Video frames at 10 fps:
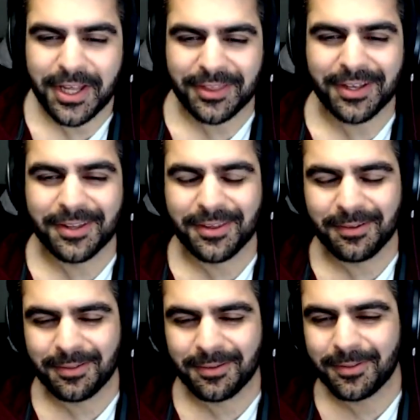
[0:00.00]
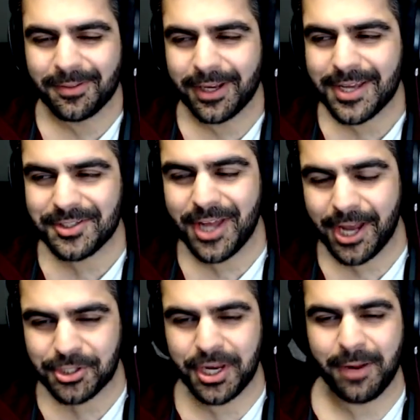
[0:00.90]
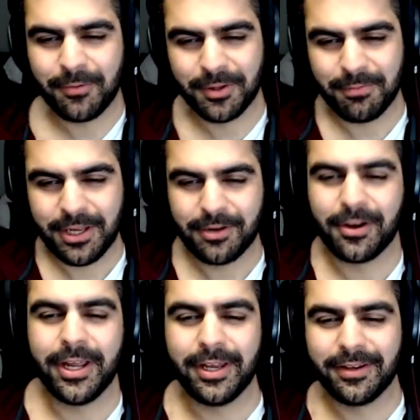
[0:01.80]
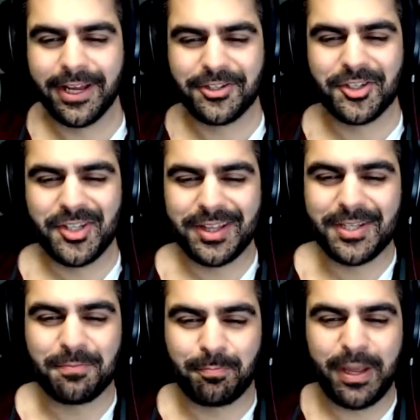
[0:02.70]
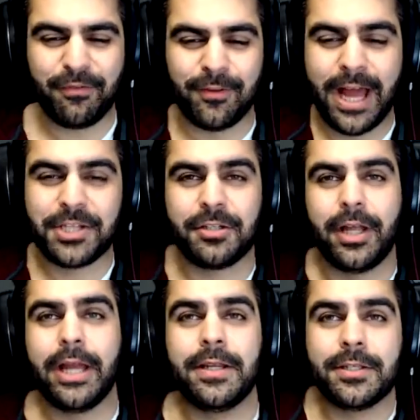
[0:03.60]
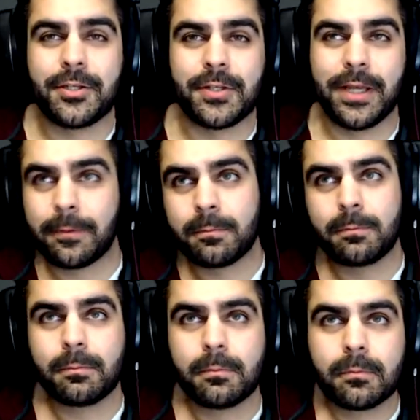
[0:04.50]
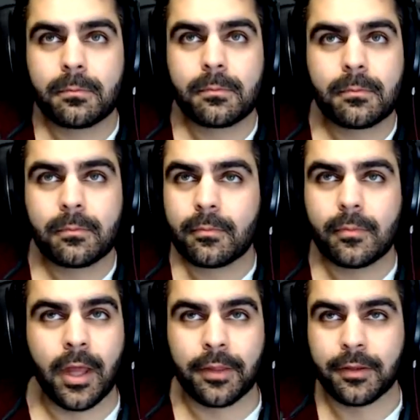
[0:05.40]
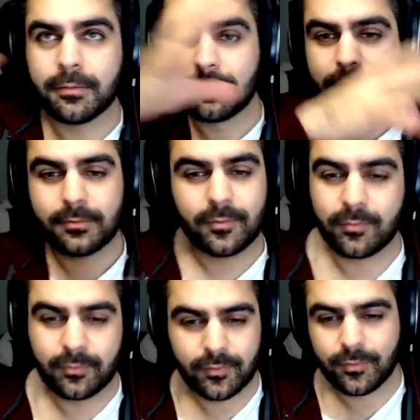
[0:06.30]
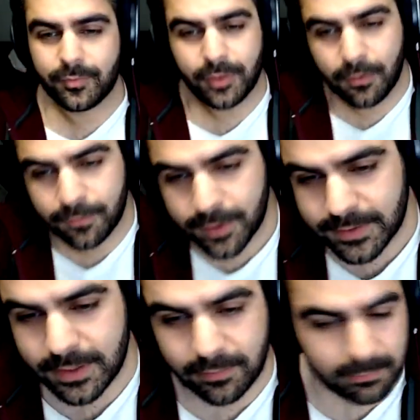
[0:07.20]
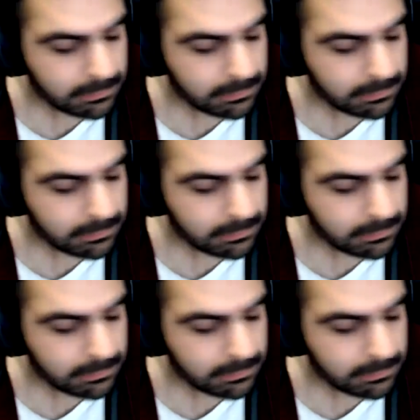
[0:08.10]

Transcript: the guy's dash cam when the meteor hit. It's just like this big flash of light, and he's just like, nothing. No fucks given.